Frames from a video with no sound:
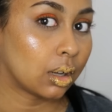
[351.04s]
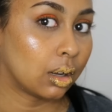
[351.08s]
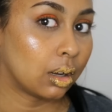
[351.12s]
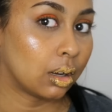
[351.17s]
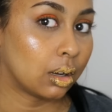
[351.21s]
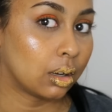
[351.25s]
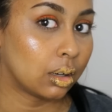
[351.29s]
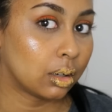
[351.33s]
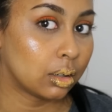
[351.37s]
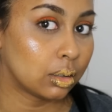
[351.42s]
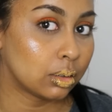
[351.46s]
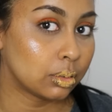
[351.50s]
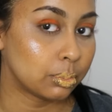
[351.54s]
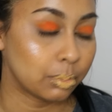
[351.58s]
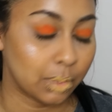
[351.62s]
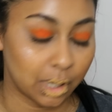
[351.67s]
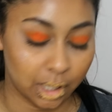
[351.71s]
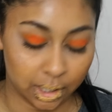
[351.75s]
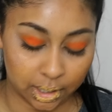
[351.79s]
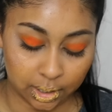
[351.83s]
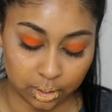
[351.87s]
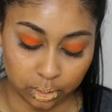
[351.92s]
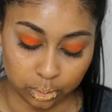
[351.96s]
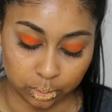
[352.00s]
Oh
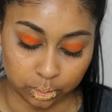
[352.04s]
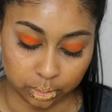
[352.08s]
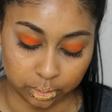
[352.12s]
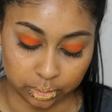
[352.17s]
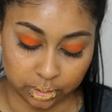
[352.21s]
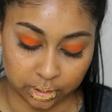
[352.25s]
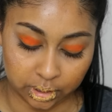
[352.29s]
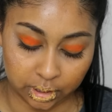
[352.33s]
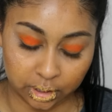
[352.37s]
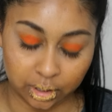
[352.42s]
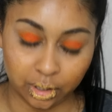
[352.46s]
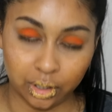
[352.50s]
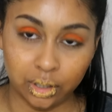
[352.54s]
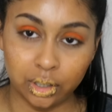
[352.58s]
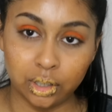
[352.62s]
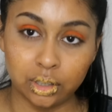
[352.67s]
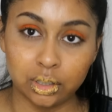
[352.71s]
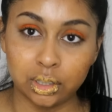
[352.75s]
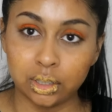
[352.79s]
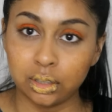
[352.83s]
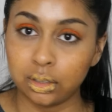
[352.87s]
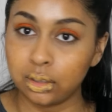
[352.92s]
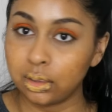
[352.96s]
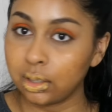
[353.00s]
my lord, the
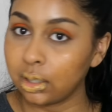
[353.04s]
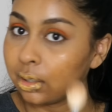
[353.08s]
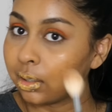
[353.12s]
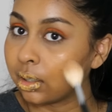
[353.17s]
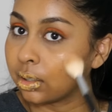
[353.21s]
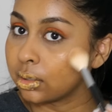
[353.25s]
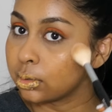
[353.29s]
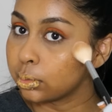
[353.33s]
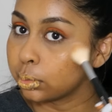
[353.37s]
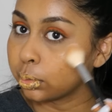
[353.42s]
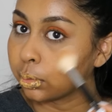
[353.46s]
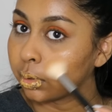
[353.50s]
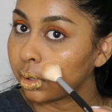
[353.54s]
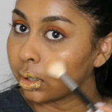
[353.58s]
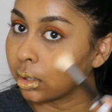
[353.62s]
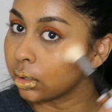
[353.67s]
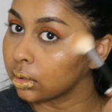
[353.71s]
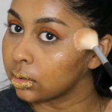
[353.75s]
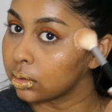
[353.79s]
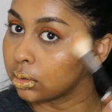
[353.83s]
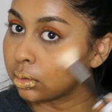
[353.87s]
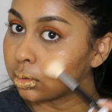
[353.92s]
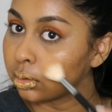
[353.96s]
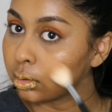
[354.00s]
only thing that's worked
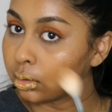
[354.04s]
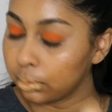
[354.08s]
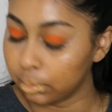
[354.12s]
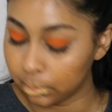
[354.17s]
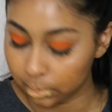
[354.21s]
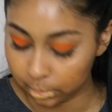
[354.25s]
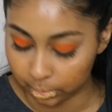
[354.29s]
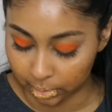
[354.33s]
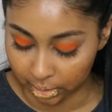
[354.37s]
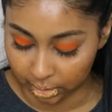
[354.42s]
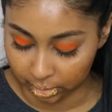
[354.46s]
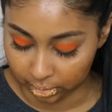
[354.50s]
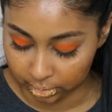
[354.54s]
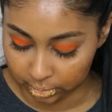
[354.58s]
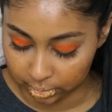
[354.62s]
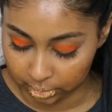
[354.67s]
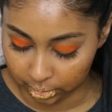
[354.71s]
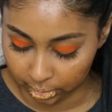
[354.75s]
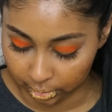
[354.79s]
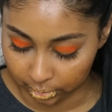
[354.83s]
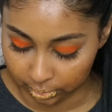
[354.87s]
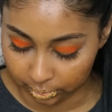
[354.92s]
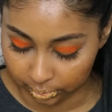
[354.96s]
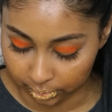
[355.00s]
super well
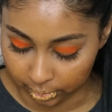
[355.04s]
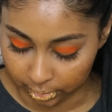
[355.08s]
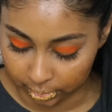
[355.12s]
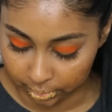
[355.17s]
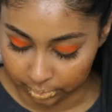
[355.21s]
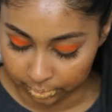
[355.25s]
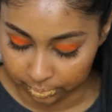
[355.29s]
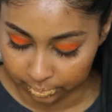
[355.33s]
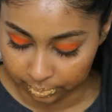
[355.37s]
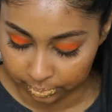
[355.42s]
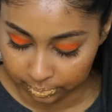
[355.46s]
so far.